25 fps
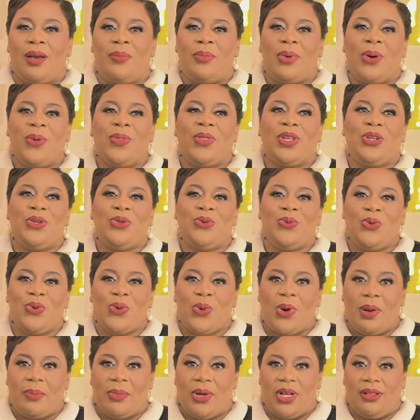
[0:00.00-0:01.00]
about the new
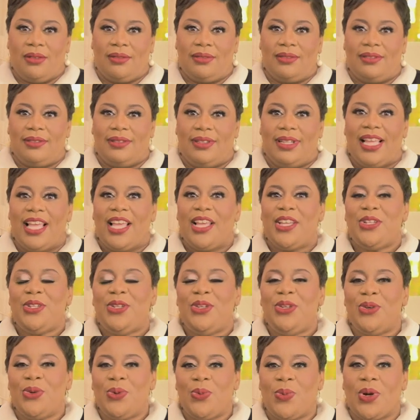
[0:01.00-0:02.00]
normal,
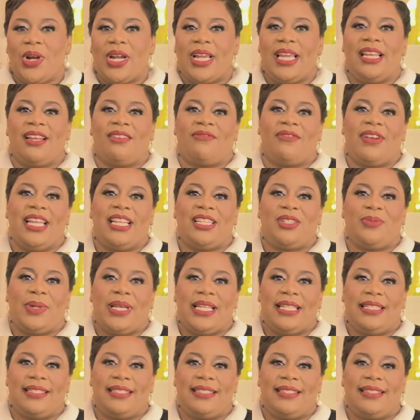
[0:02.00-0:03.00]
new working
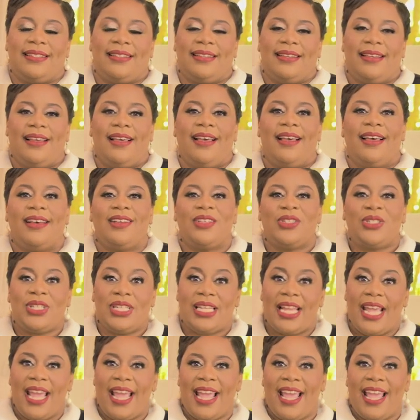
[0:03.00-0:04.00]
arrangements.
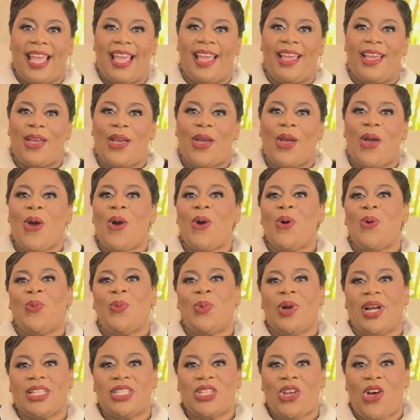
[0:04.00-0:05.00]
Today,
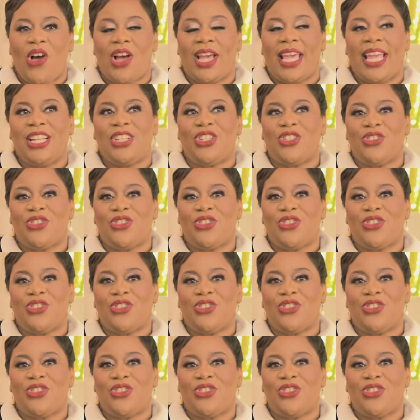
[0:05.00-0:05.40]
we're talking